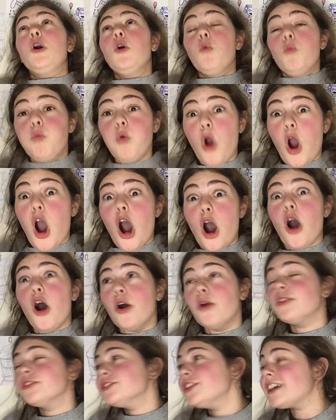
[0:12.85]

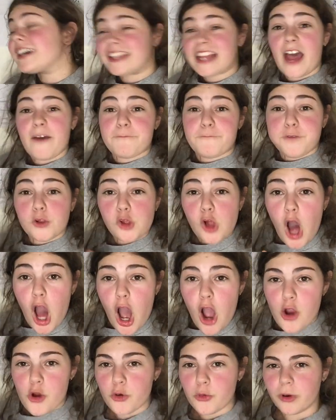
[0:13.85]
Whoa, look at that
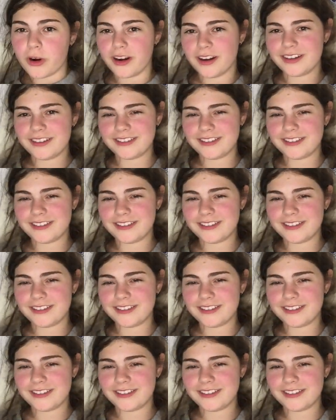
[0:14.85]
flow!